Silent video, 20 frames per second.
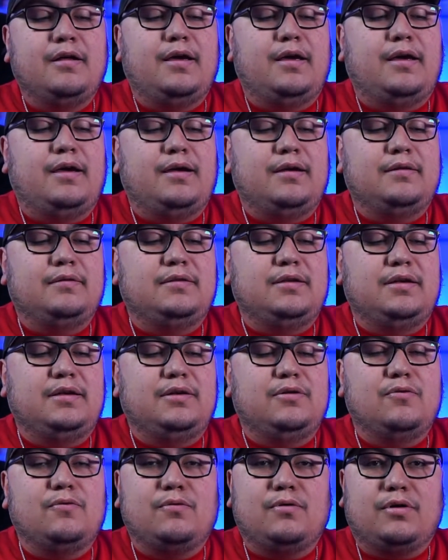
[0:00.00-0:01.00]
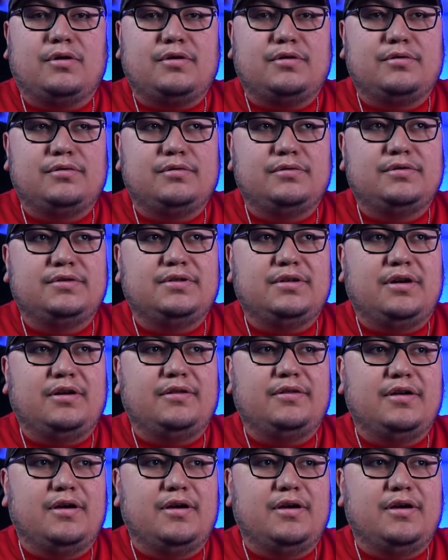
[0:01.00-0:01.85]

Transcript: And the ochres go